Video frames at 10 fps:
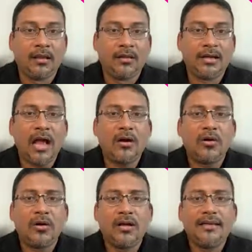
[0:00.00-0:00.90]

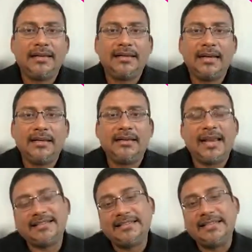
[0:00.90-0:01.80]
Now,
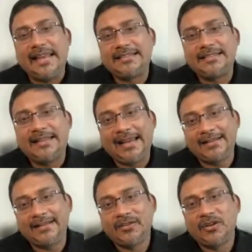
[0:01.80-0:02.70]
let's next
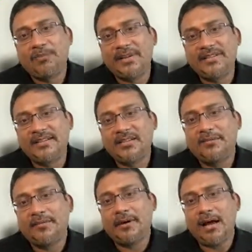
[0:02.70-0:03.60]
get into the business
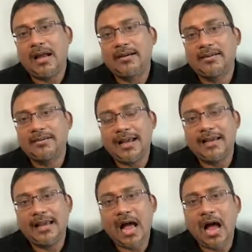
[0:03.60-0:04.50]
of
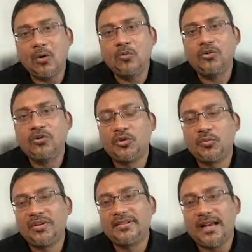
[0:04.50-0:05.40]
understanding how should
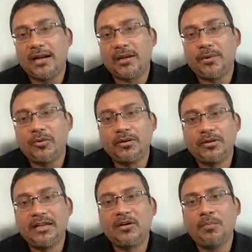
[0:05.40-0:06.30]
we start about
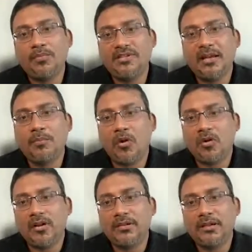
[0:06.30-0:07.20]
decomposing a
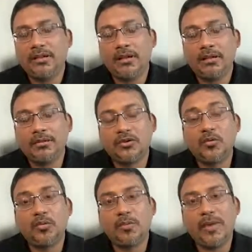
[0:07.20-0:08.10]
monolith
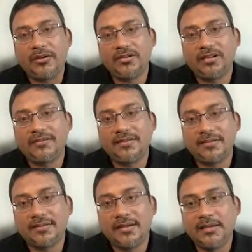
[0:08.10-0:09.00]
to
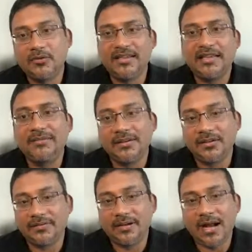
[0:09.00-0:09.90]
microservices using
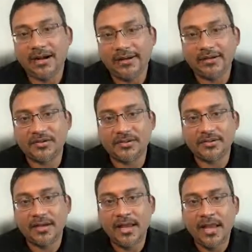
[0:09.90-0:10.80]
event-driven
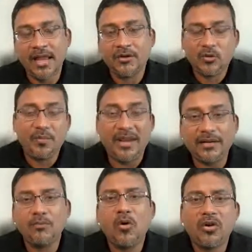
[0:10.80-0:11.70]
architectures. To make
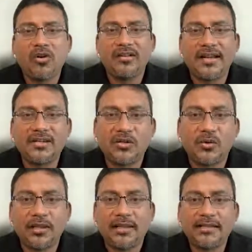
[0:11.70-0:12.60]
it more
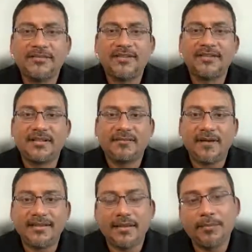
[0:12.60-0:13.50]
contextual, let's first
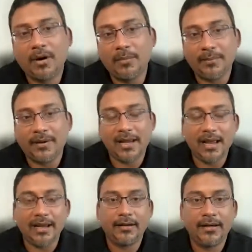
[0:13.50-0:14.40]
define the problem at
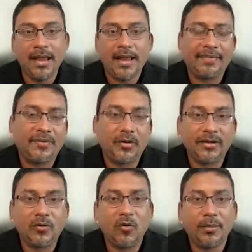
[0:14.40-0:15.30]
hand and
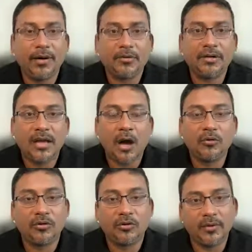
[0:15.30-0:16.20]
then go about
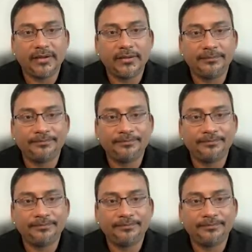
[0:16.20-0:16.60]
how to do it.